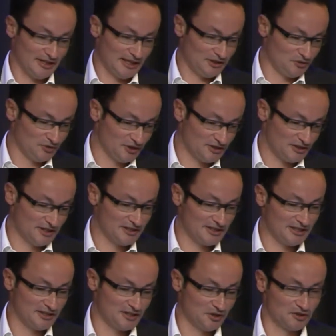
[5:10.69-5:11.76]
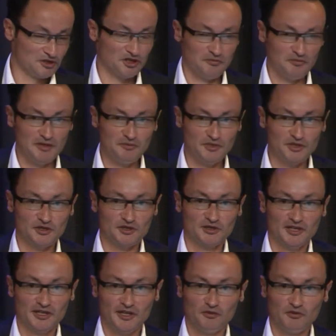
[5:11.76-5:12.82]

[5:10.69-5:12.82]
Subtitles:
I do not think that the other members